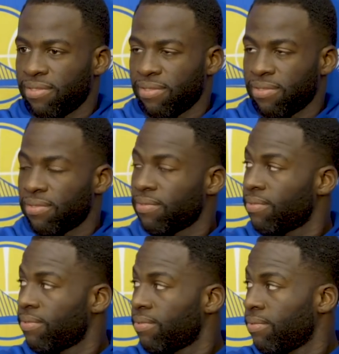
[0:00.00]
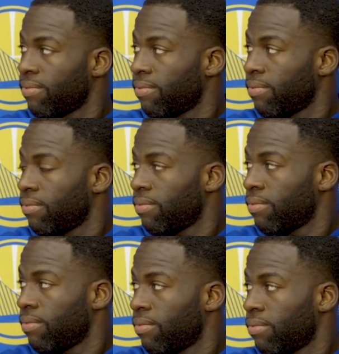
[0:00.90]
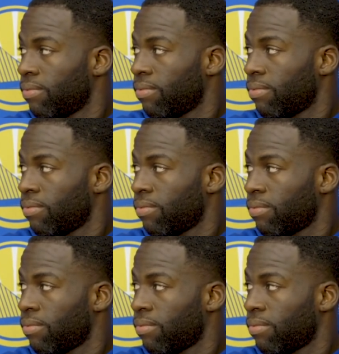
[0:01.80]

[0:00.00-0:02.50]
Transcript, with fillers: guys been talking about flipping the switch all season.